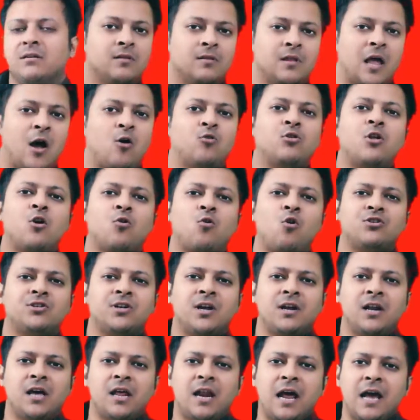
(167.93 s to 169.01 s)
Now the
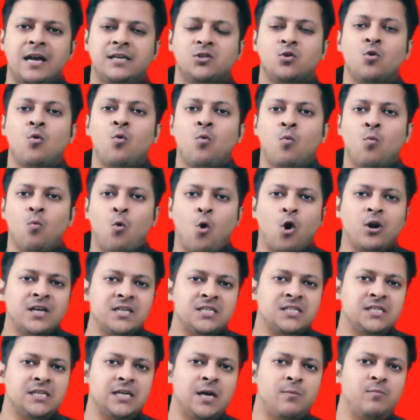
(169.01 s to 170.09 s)
question arises, what
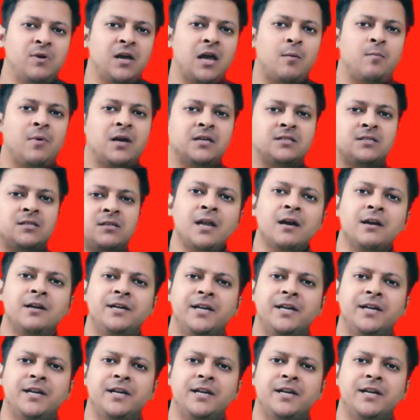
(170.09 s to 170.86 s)
is DBMS?